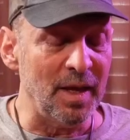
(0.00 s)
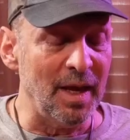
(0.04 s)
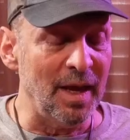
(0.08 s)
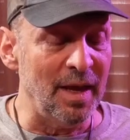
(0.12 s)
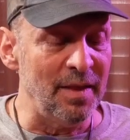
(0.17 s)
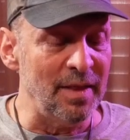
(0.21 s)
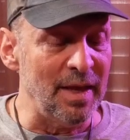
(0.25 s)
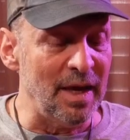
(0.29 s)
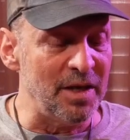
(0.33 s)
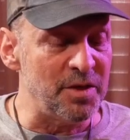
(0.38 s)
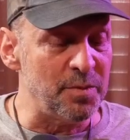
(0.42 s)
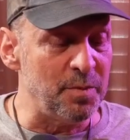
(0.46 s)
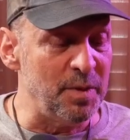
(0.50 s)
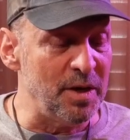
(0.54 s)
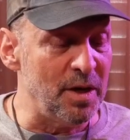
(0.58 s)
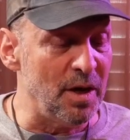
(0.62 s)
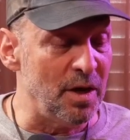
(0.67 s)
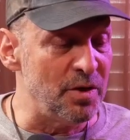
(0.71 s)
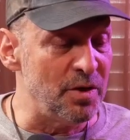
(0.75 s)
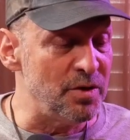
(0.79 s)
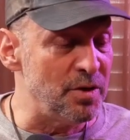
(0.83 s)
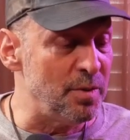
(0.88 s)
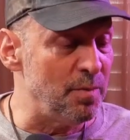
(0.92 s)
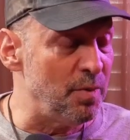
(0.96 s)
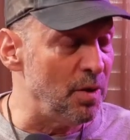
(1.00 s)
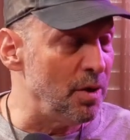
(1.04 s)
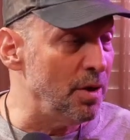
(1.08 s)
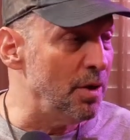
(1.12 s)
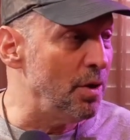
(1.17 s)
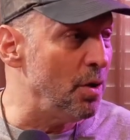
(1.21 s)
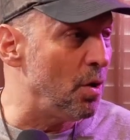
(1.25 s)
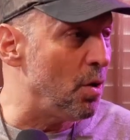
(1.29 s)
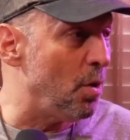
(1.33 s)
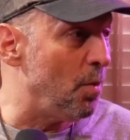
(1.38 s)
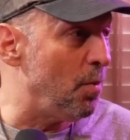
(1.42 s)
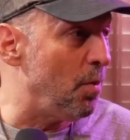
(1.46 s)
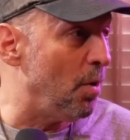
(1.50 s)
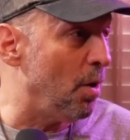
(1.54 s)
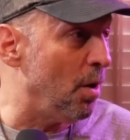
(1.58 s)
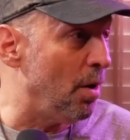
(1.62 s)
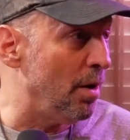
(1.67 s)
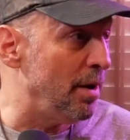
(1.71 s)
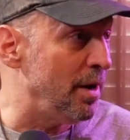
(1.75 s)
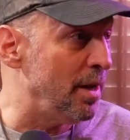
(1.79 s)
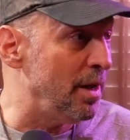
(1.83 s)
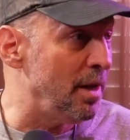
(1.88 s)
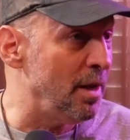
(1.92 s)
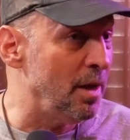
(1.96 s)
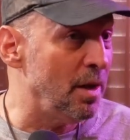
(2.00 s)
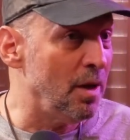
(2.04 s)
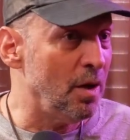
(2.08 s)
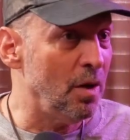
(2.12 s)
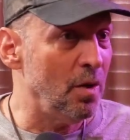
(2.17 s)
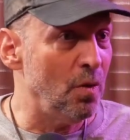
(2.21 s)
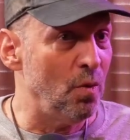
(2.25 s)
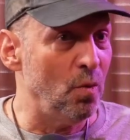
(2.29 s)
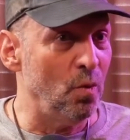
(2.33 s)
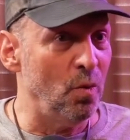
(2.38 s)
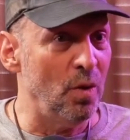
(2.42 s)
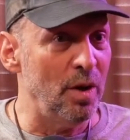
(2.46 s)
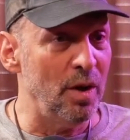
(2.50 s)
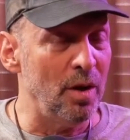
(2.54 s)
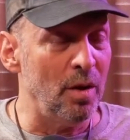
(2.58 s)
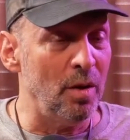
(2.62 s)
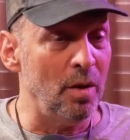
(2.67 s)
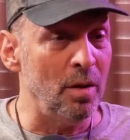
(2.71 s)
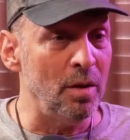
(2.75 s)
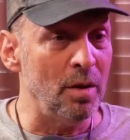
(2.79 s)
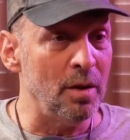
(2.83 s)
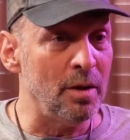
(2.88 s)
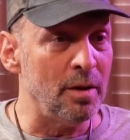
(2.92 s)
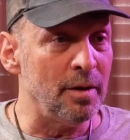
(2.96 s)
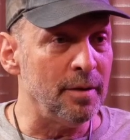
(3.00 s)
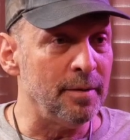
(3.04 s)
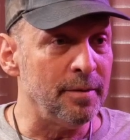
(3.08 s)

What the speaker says: And that's because the political party will